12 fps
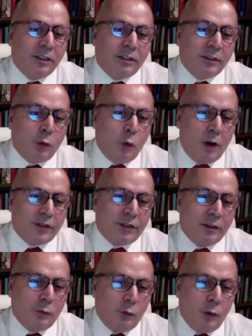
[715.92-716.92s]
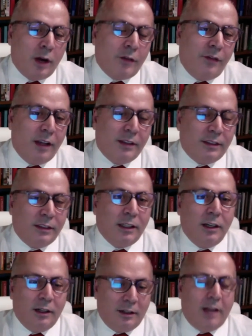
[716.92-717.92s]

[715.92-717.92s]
question we are facing right